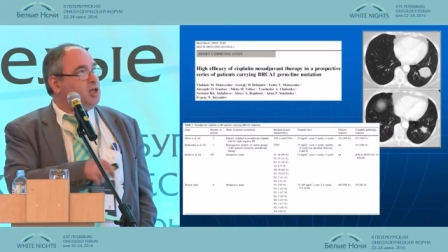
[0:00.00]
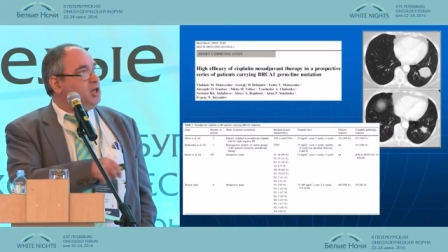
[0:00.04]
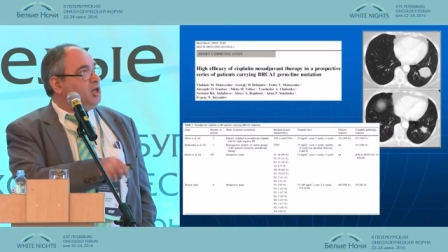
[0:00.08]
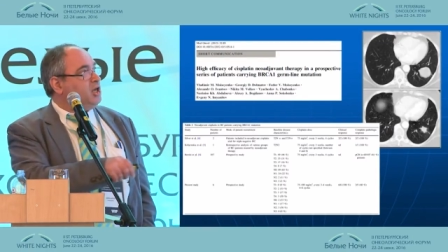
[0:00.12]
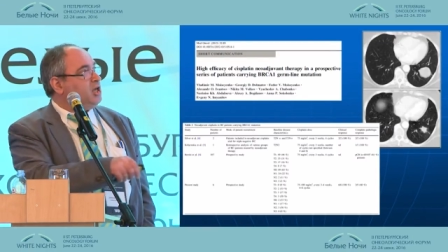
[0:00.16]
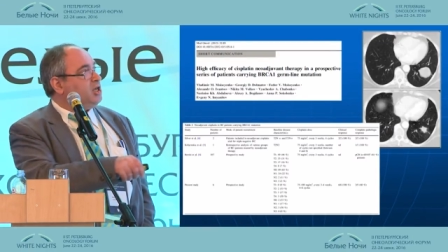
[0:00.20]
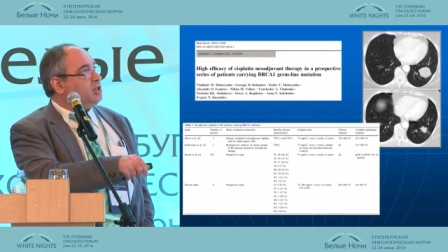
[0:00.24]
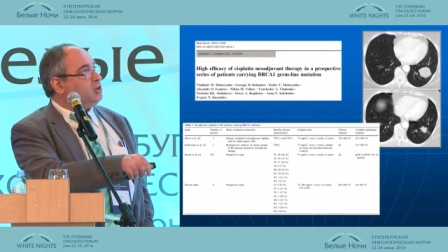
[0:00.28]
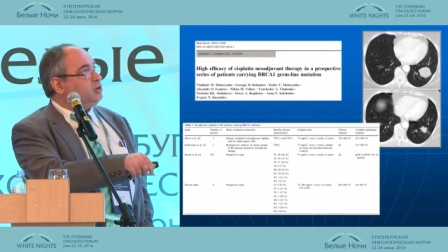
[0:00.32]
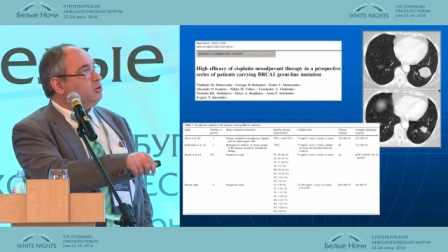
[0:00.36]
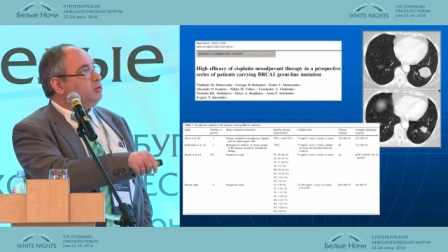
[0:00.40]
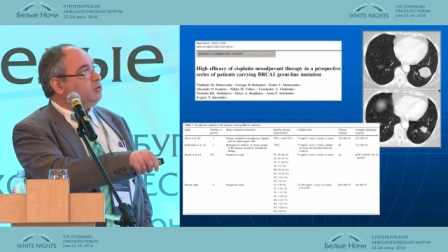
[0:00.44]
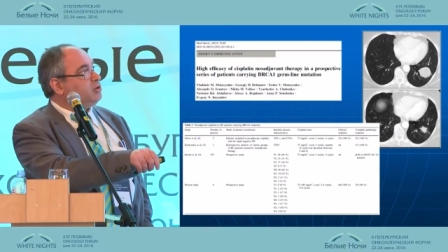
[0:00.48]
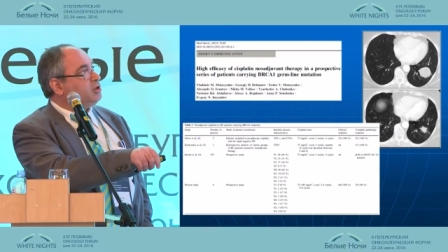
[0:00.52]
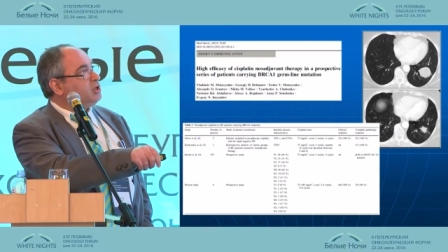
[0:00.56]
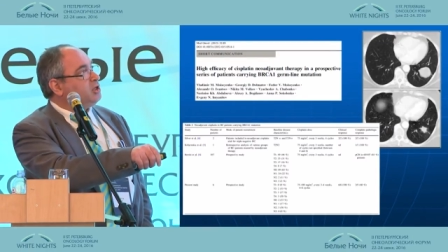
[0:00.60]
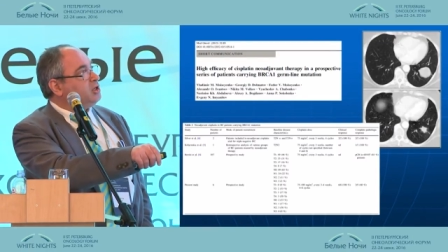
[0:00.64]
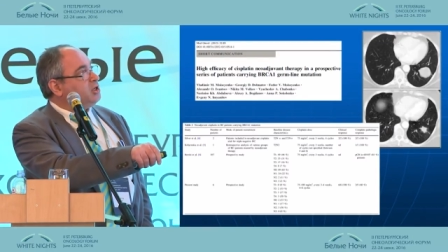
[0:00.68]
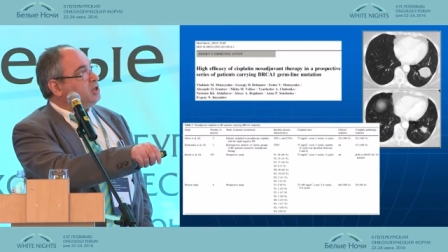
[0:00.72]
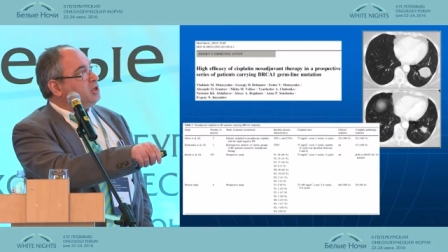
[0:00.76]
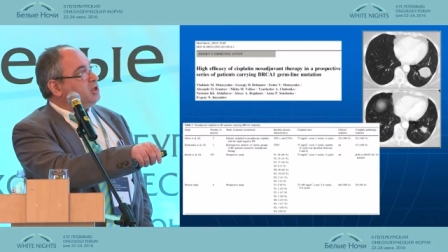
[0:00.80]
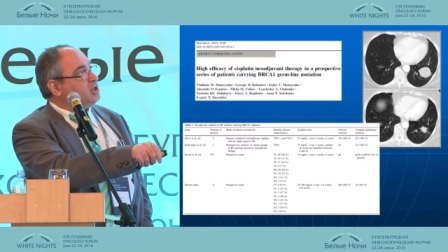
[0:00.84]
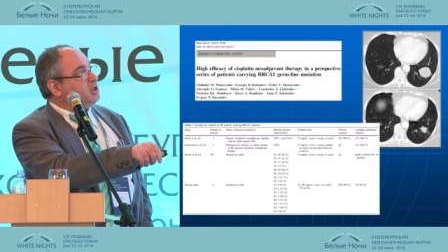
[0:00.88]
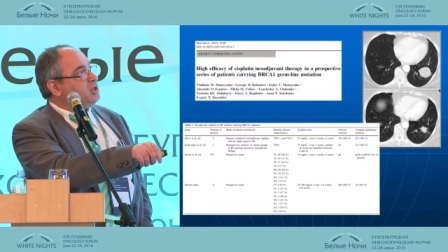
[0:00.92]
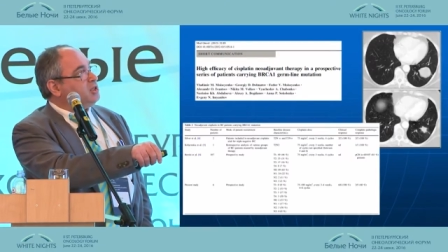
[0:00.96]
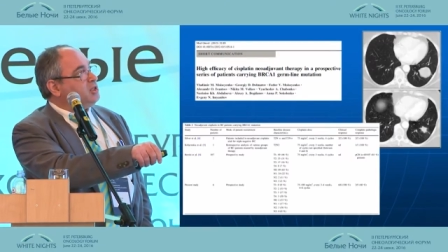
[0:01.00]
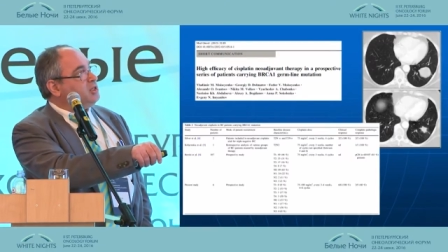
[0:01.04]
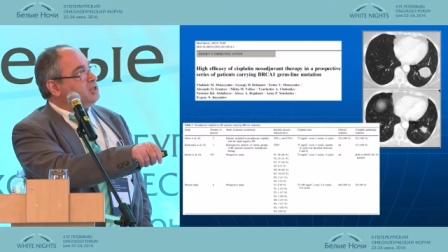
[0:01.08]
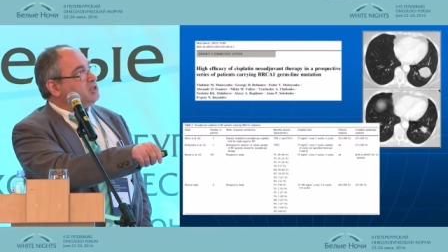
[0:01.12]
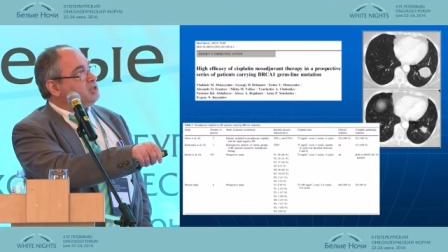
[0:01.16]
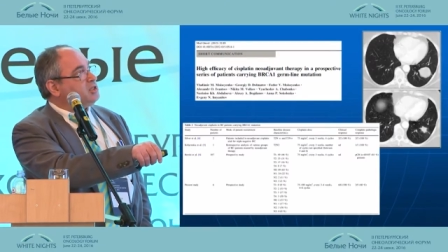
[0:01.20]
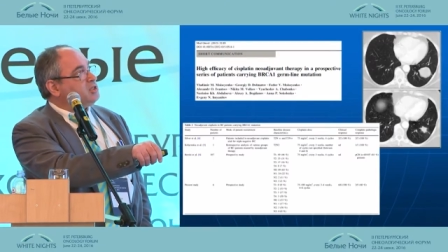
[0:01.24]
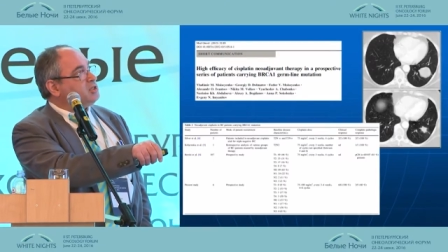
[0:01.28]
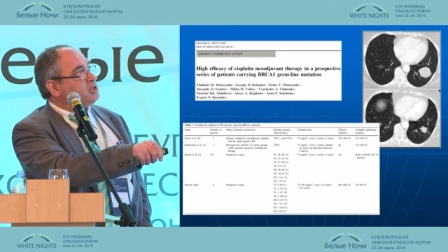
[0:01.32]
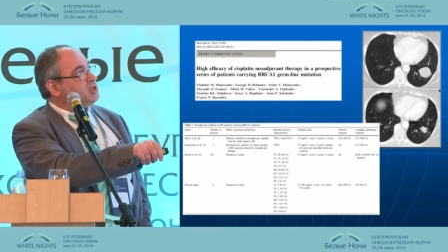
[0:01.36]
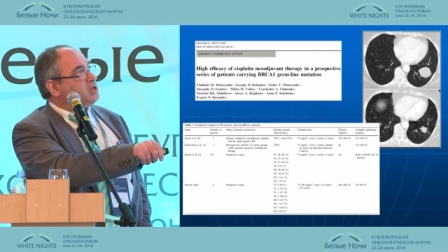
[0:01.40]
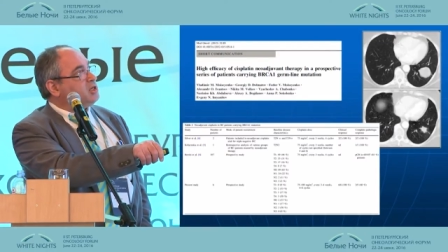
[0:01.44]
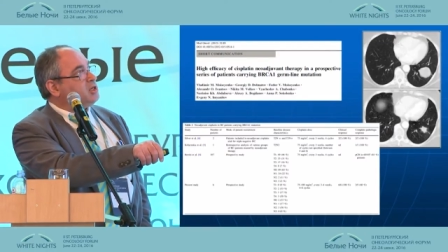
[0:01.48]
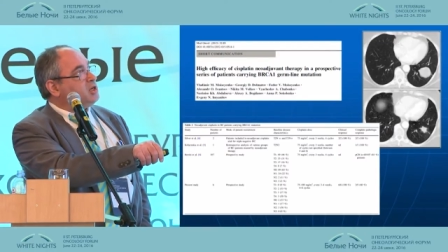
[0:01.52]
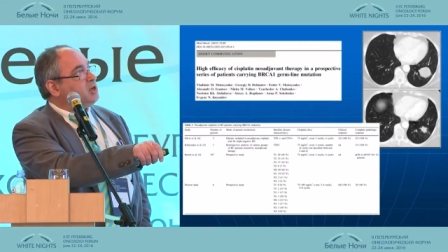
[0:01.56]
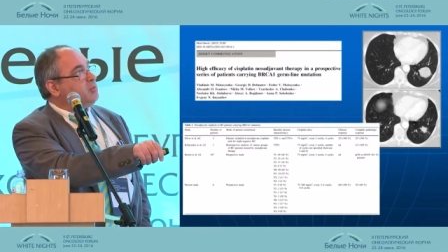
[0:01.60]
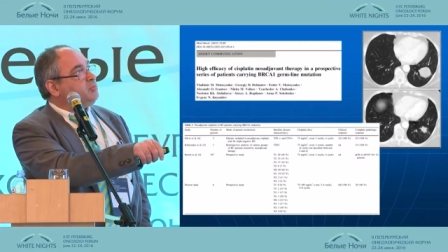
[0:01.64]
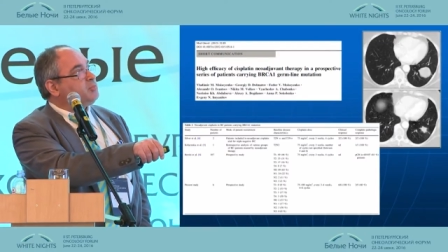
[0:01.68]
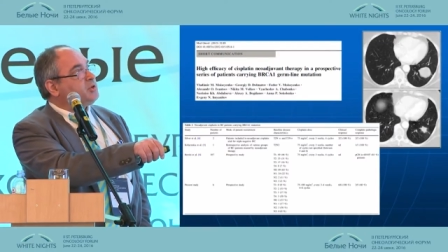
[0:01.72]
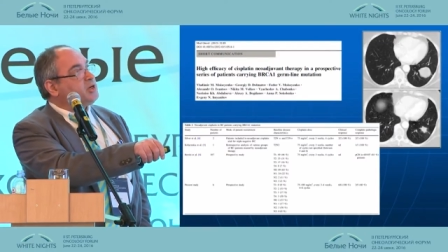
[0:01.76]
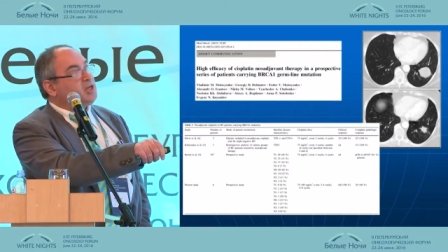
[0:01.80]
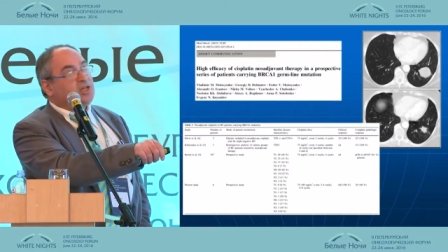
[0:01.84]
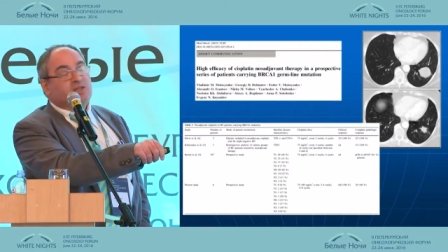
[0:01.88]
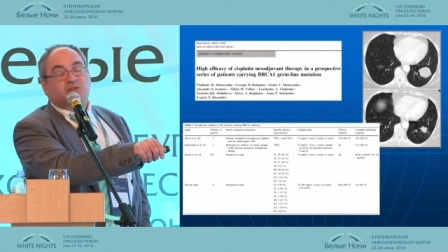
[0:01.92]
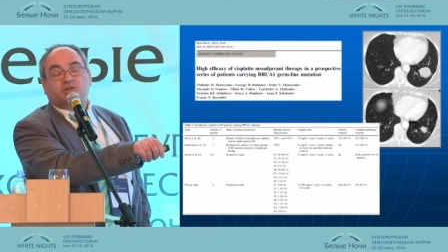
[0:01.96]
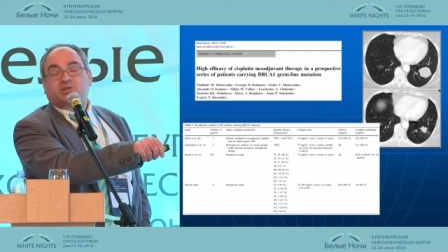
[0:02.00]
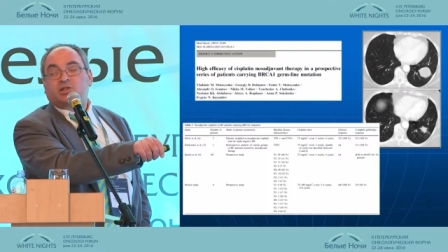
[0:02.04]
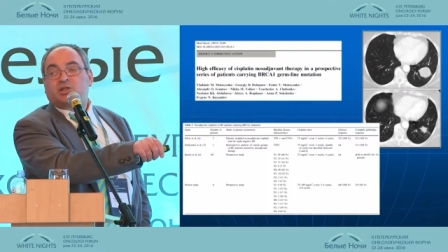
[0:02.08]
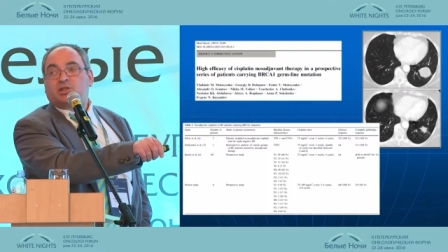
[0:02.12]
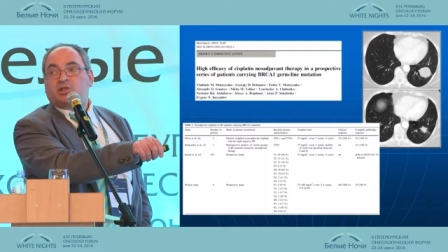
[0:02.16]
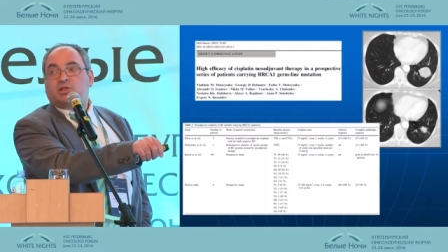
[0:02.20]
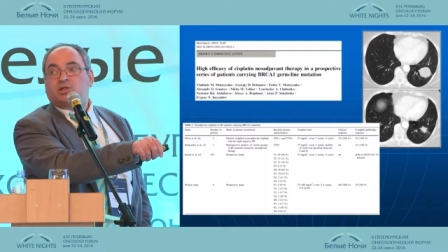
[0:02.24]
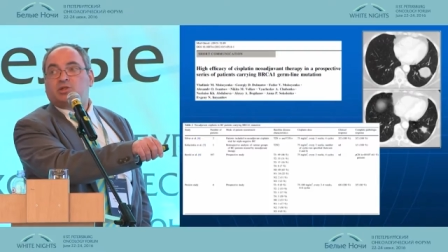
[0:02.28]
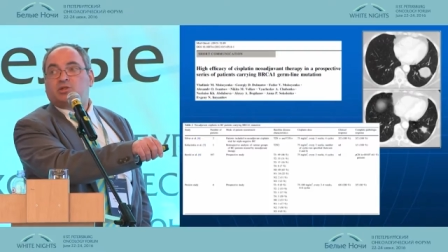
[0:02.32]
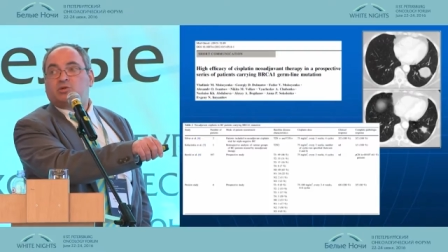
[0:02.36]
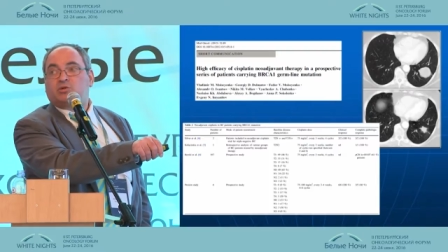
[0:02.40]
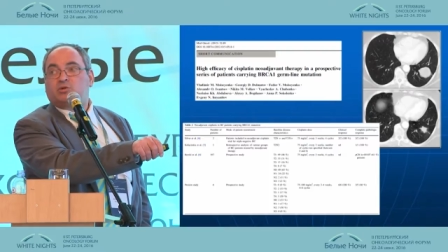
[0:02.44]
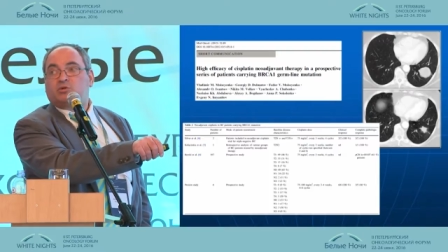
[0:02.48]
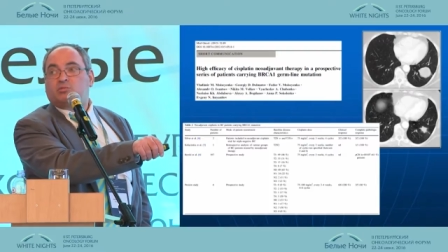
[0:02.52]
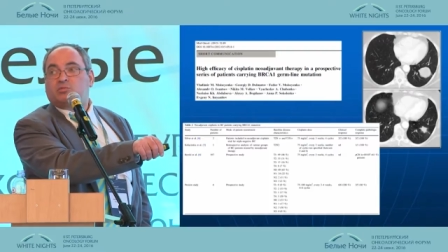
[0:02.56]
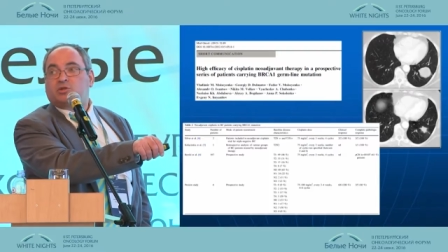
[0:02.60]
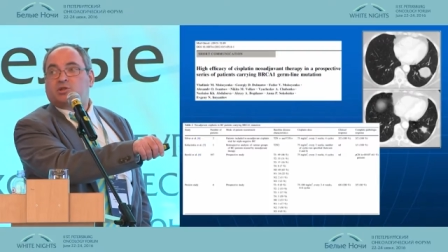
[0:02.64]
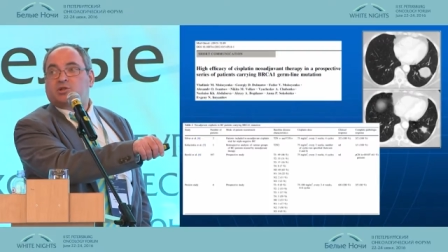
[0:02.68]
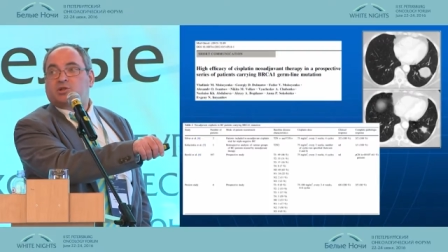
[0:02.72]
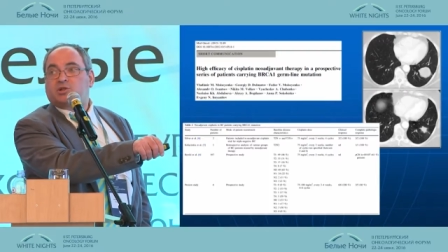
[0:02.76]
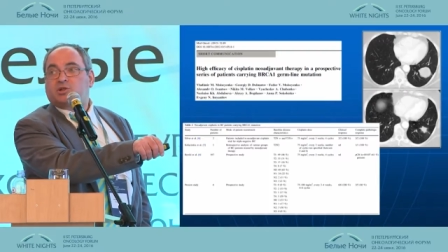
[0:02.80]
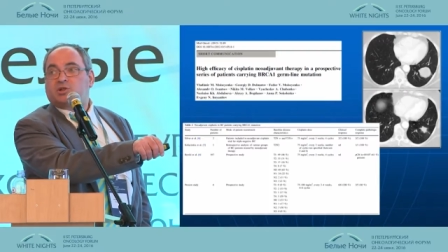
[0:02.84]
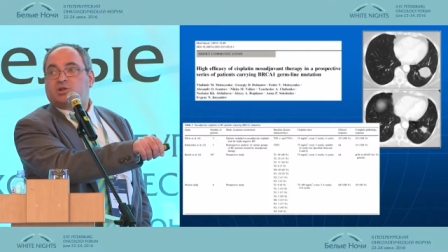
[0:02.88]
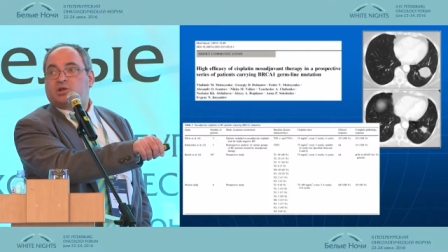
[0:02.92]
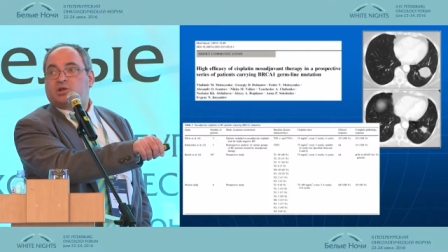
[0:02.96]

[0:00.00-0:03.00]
And look, this is a pre-treated tumor